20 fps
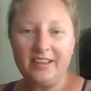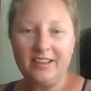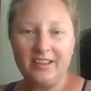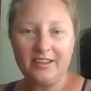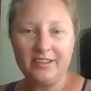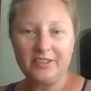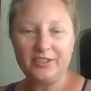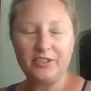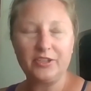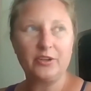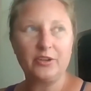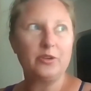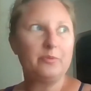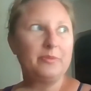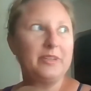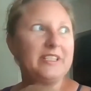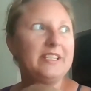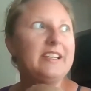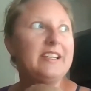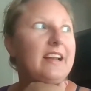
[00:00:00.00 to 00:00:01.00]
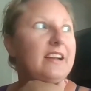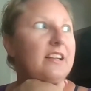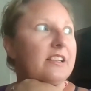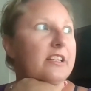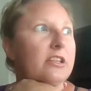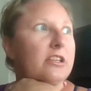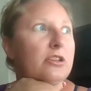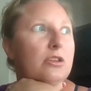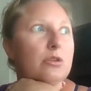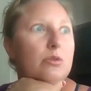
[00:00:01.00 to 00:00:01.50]
So Miss
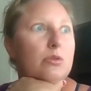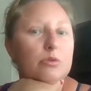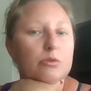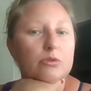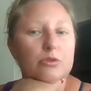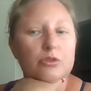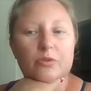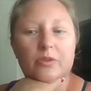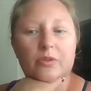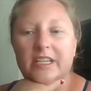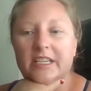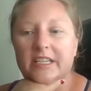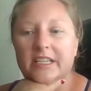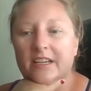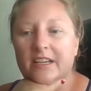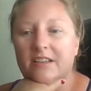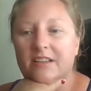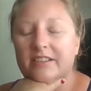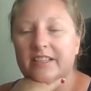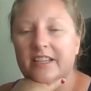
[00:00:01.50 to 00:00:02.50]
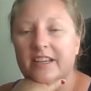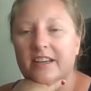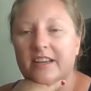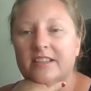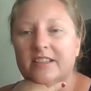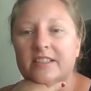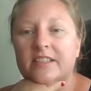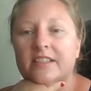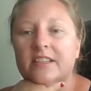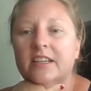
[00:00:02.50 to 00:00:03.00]
Natalie usually tells
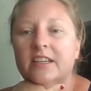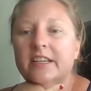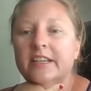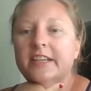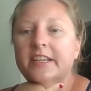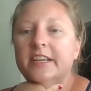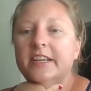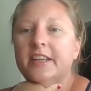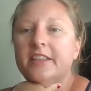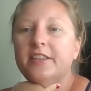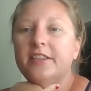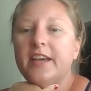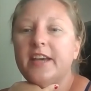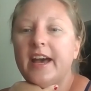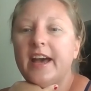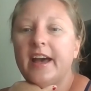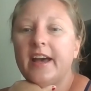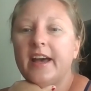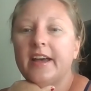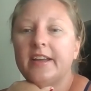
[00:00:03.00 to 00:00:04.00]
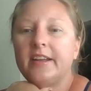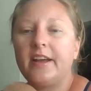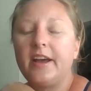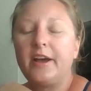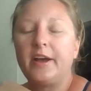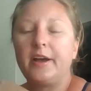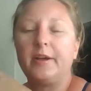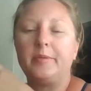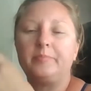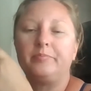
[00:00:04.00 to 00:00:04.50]
us that
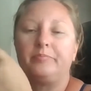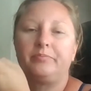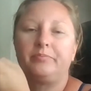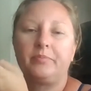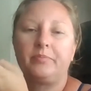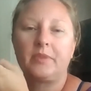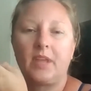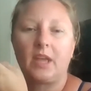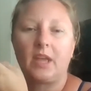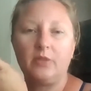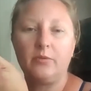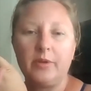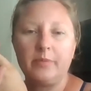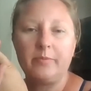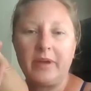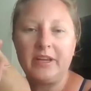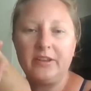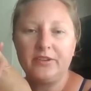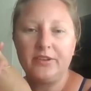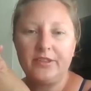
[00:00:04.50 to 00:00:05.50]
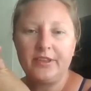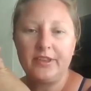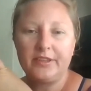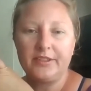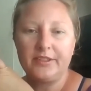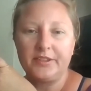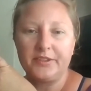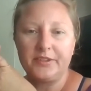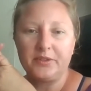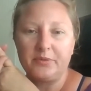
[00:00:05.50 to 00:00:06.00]
a reminder that
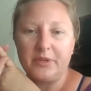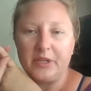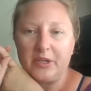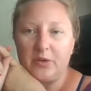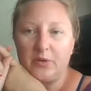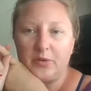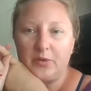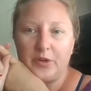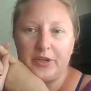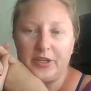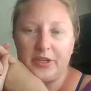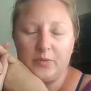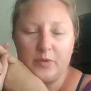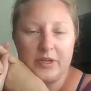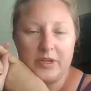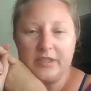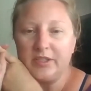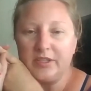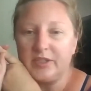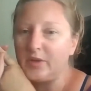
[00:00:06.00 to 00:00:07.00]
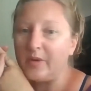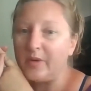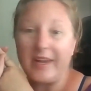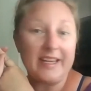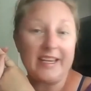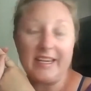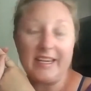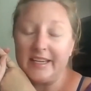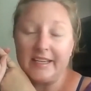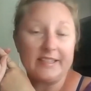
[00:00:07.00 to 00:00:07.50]
this is a recorded one, so I
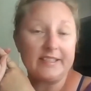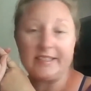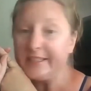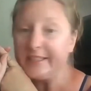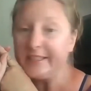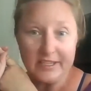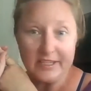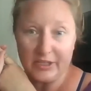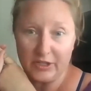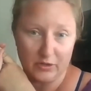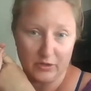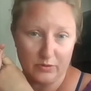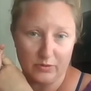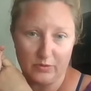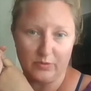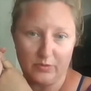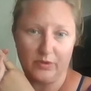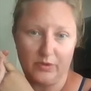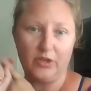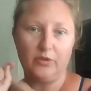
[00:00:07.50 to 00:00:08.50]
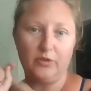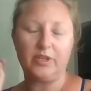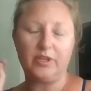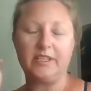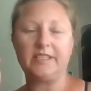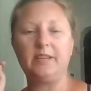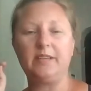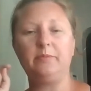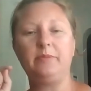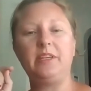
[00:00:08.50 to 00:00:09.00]
can't see you. You can
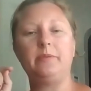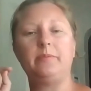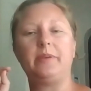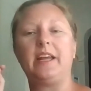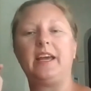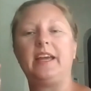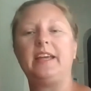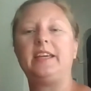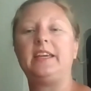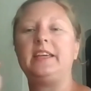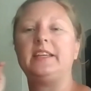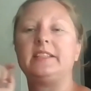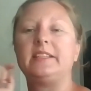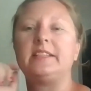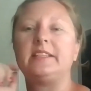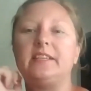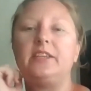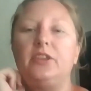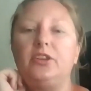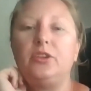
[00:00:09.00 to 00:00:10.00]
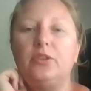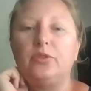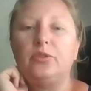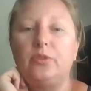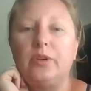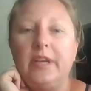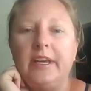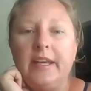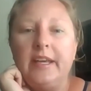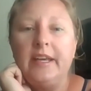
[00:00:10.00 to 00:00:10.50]
see me, but I can't see you.
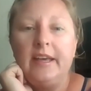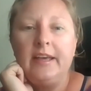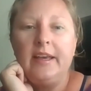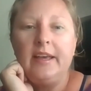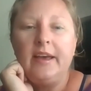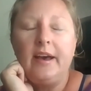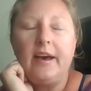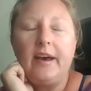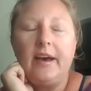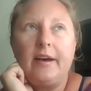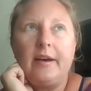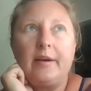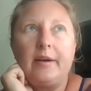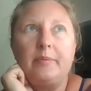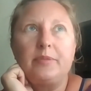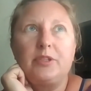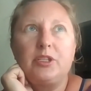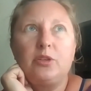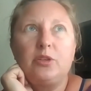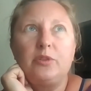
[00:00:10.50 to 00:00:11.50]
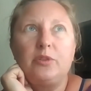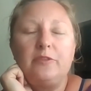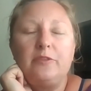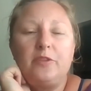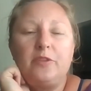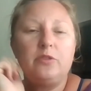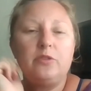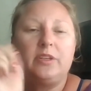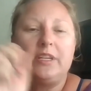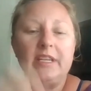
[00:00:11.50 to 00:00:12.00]
So if
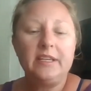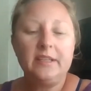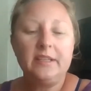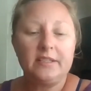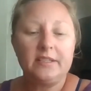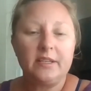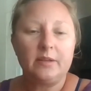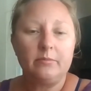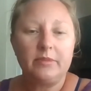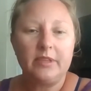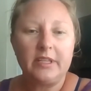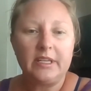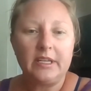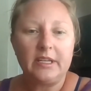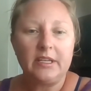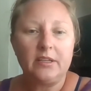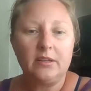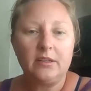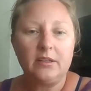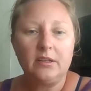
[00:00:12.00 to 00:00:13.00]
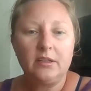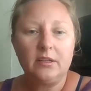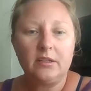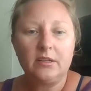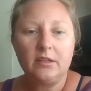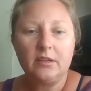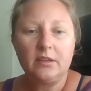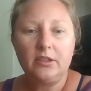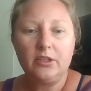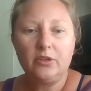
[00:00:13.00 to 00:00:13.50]
you need something,
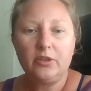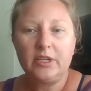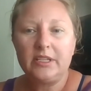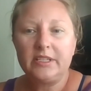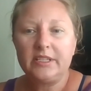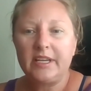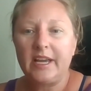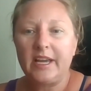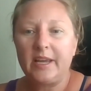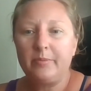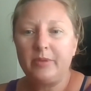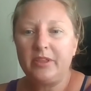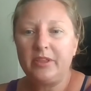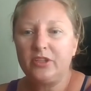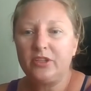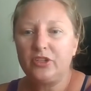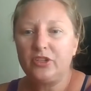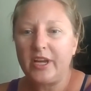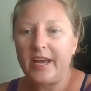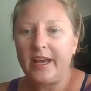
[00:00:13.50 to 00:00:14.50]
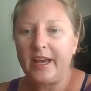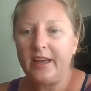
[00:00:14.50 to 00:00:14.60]
you can type in the chat.